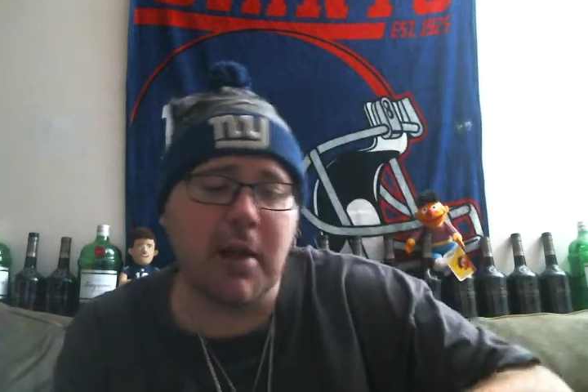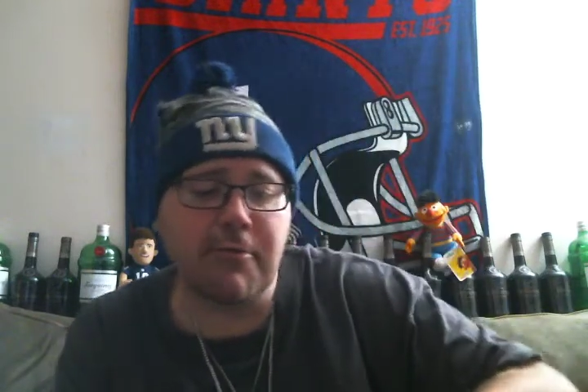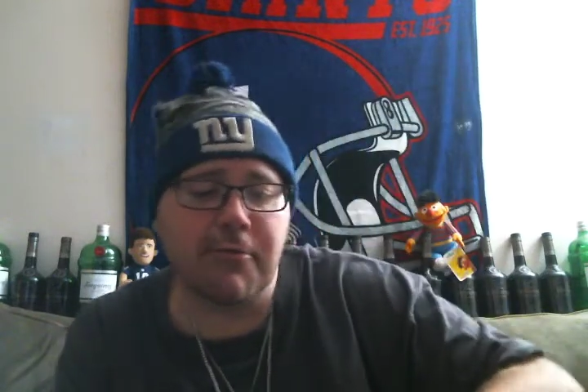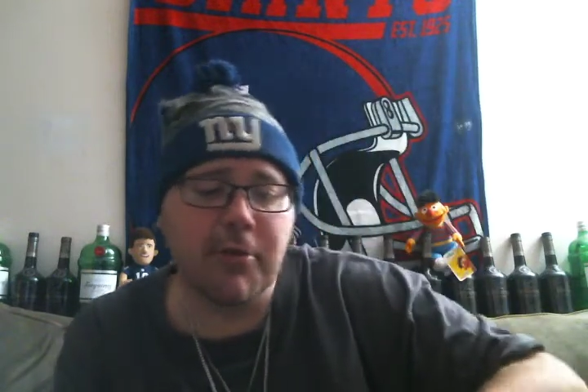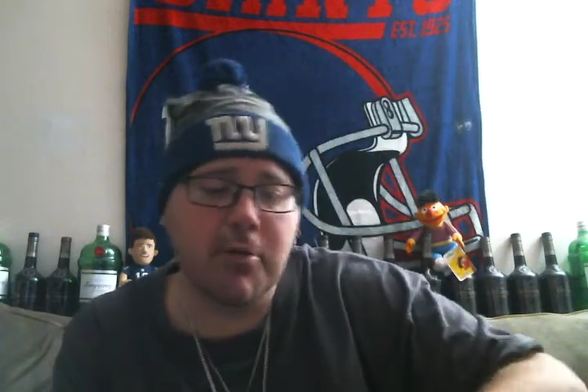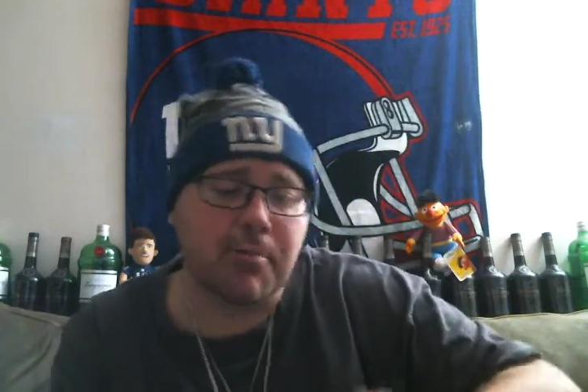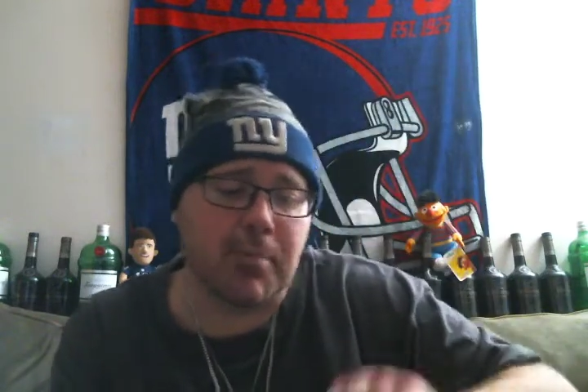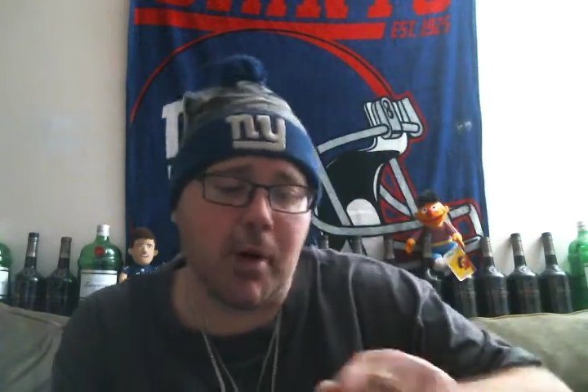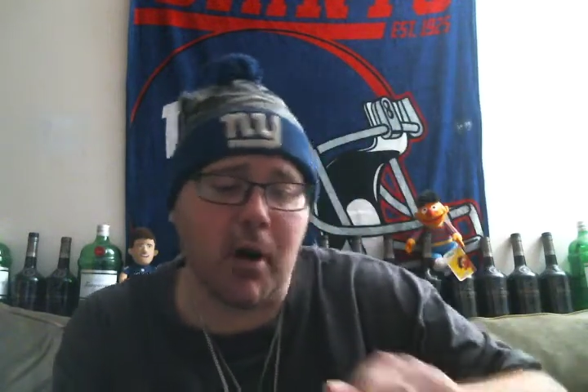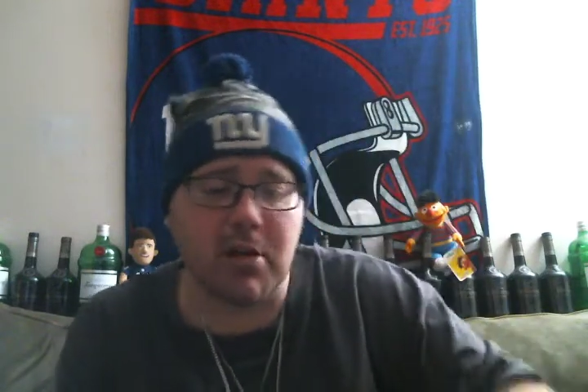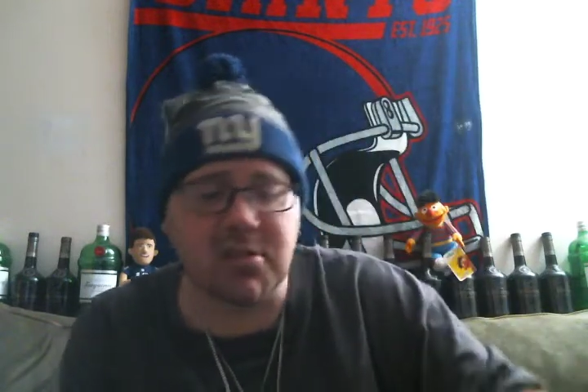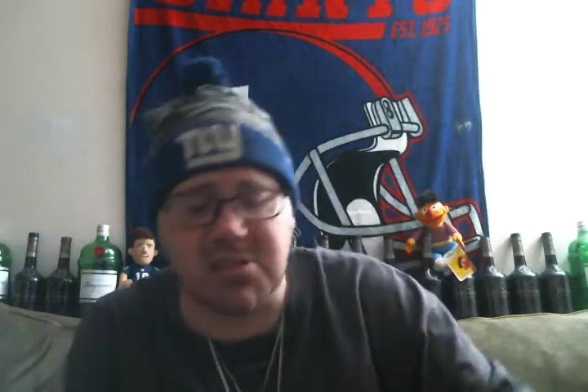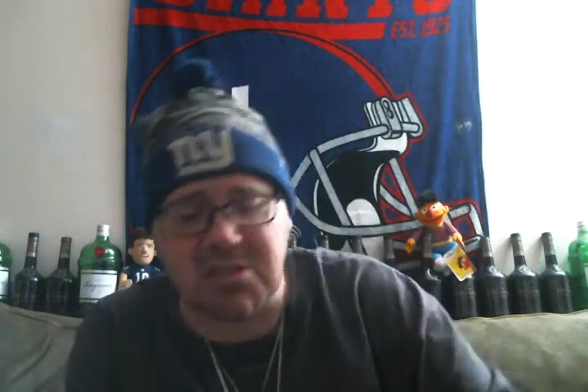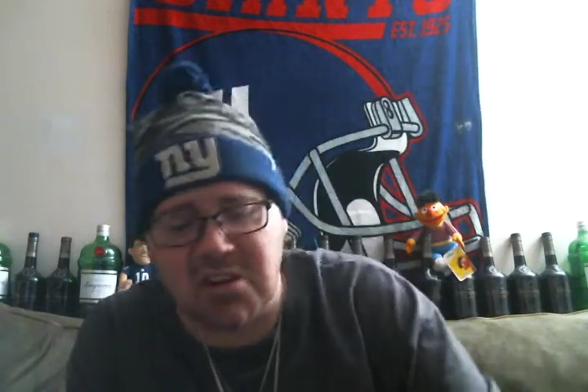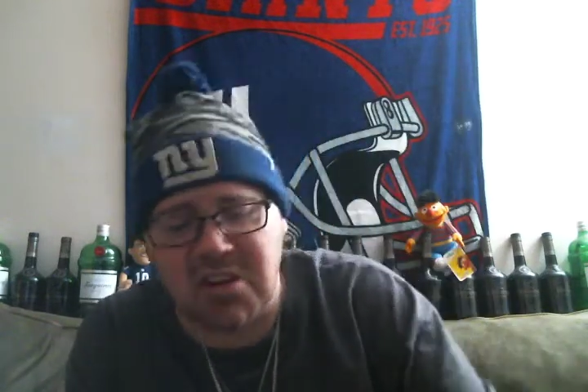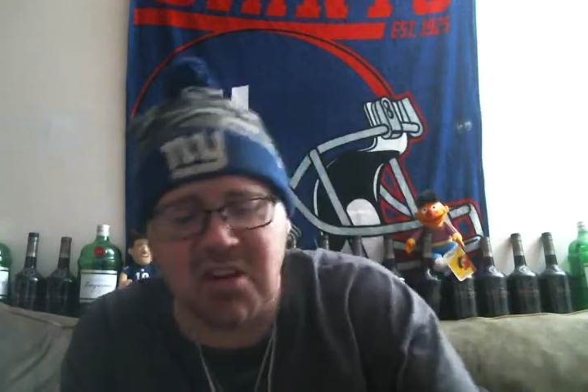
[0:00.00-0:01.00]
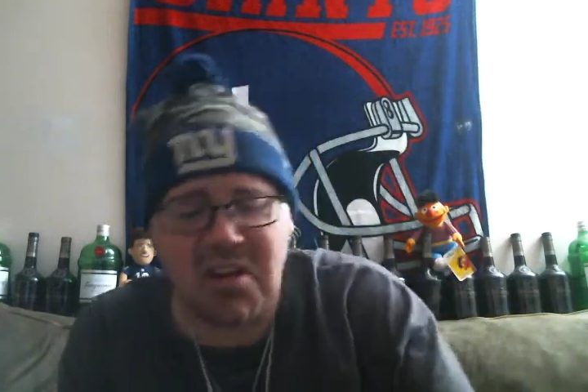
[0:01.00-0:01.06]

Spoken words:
footballs, and